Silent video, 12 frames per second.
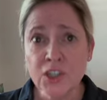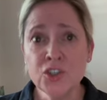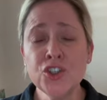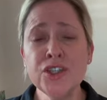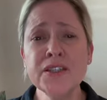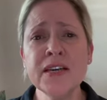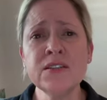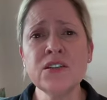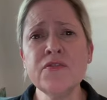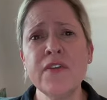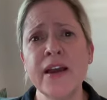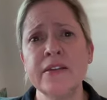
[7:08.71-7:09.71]
she
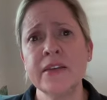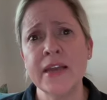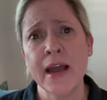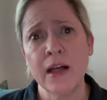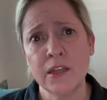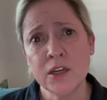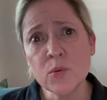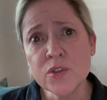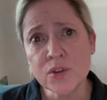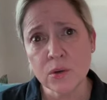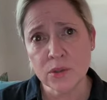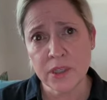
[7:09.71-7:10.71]
testified that Alec
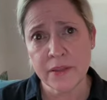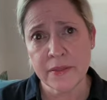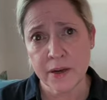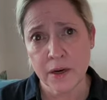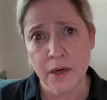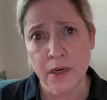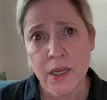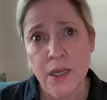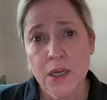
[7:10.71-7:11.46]
was only there